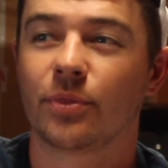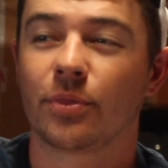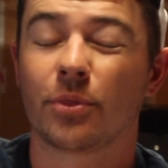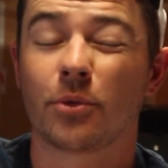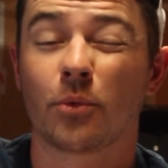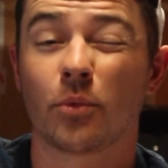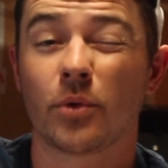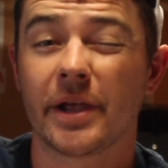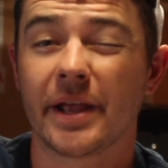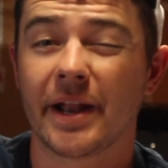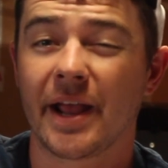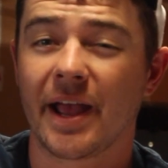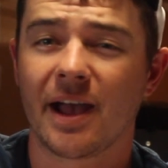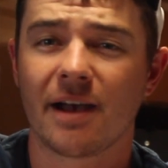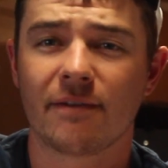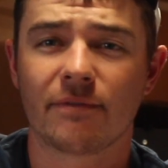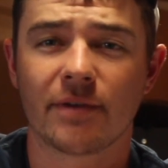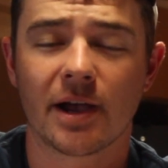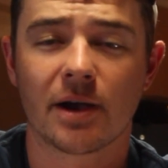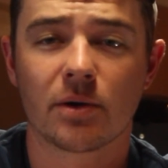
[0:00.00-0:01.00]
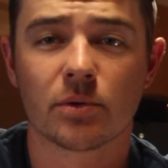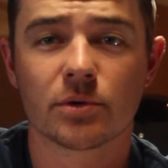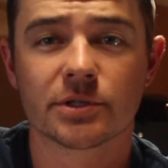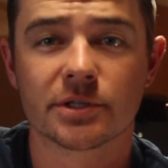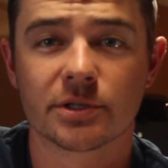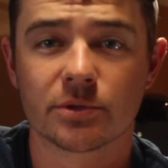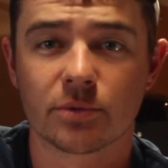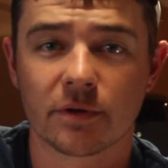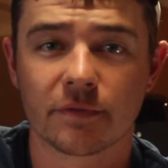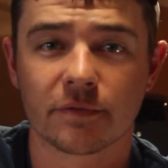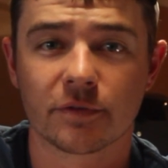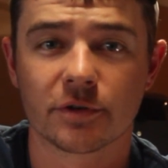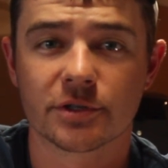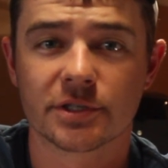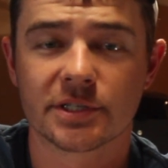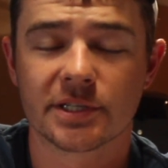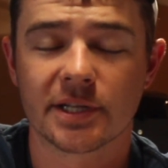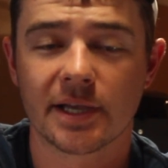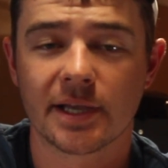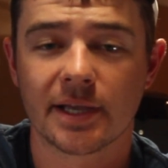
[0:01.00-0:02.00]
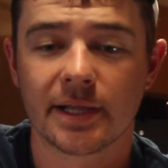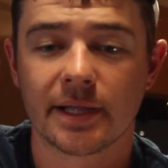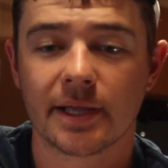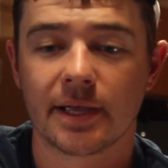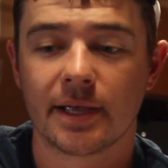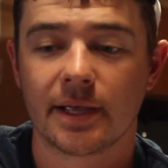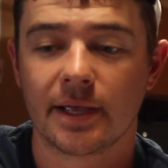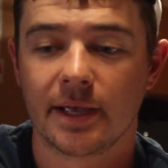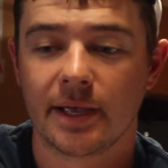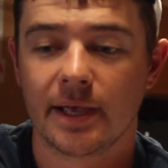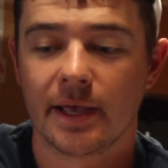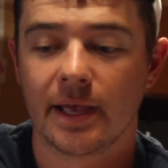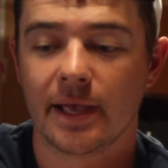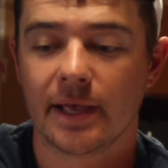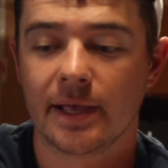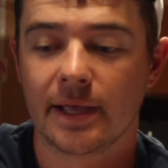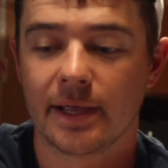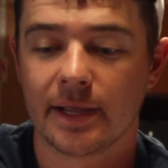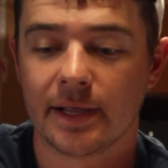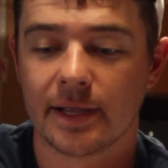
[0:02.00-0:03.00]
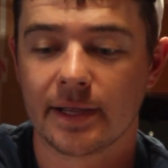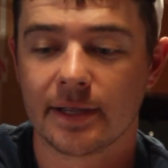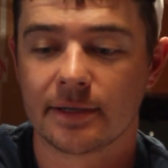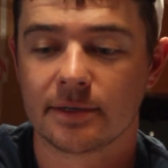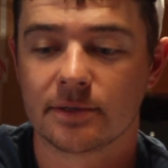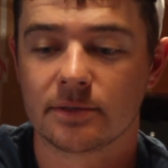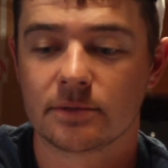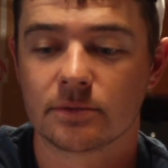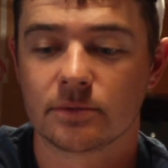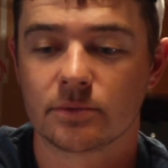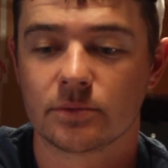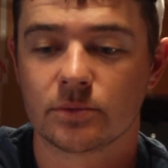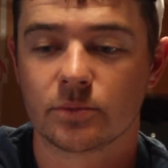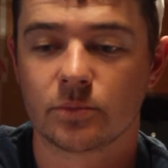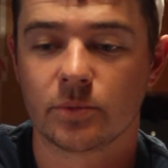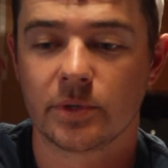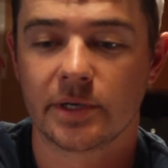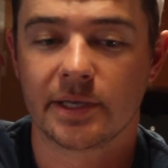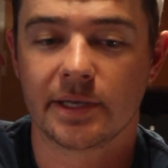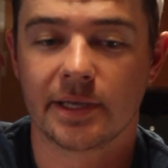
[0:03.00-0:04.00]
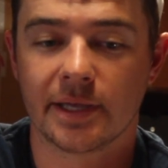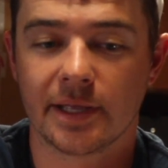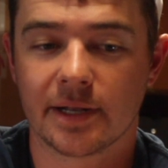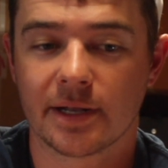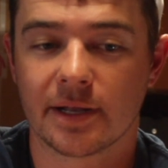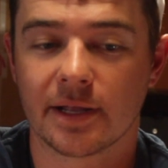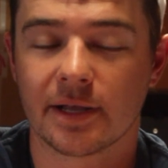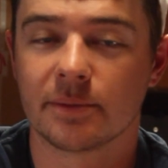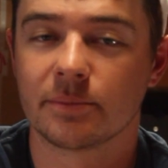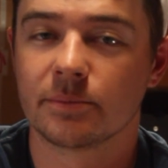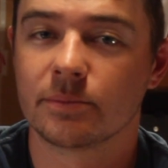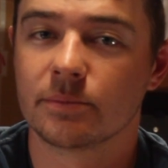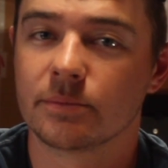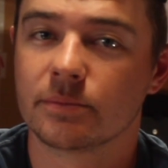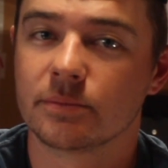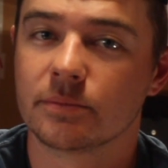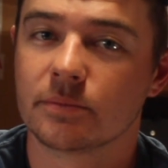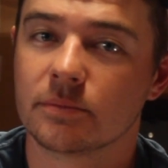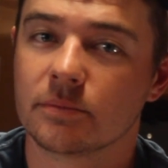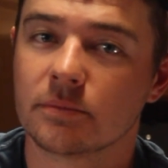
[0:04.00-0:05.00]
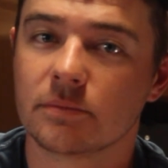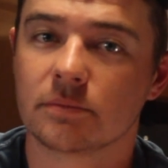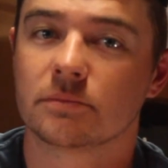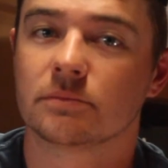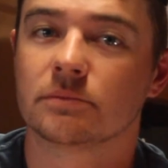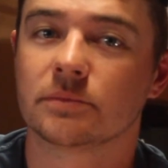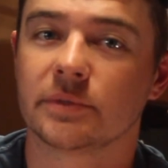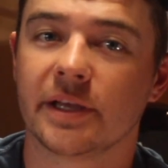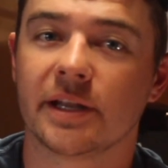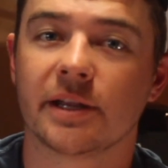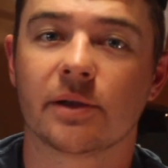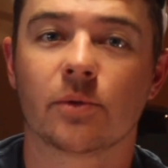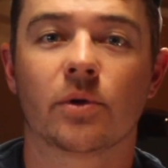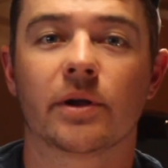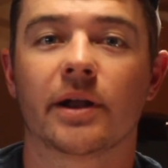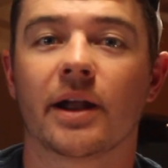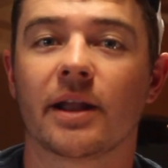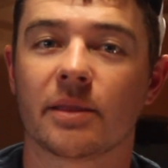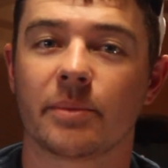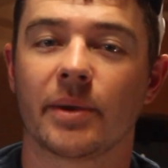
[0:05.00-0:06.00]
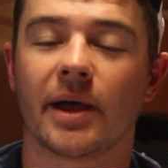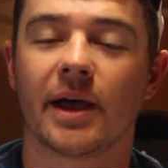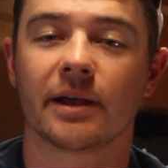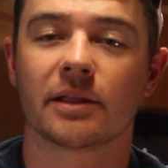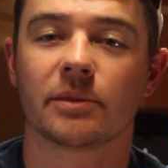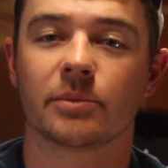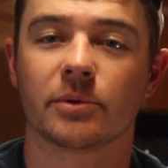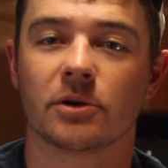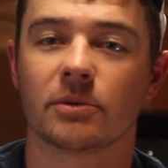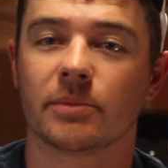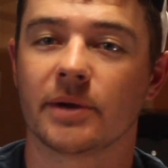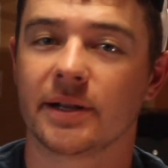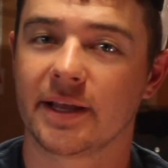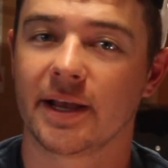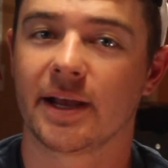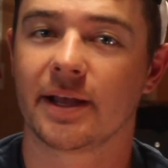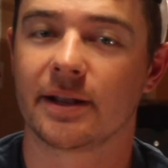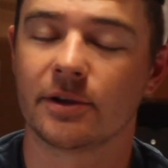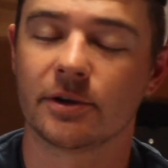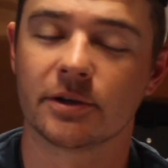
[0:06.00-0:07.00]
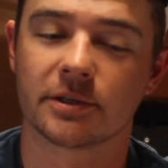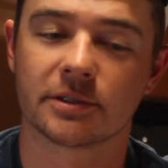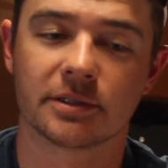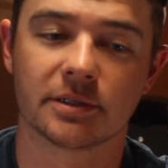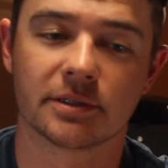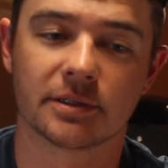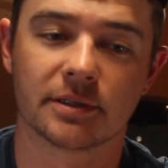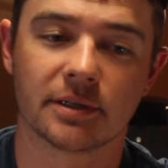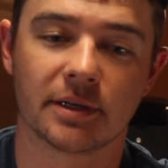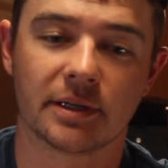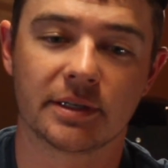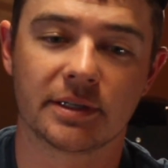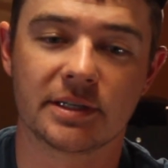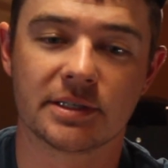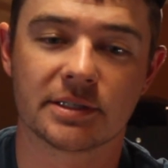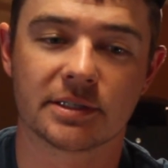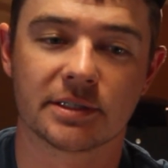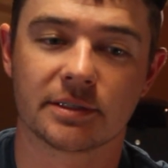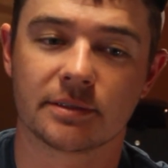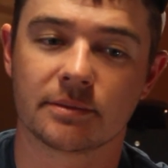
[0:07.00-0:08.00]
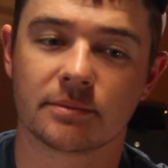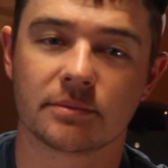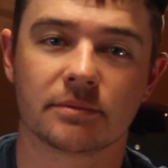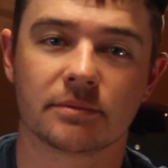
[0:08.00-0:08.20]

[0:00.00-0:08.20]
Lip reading: 3.5 hours into our first day, and we ended up getting one out of the back of the boat. My dad hooked a decent,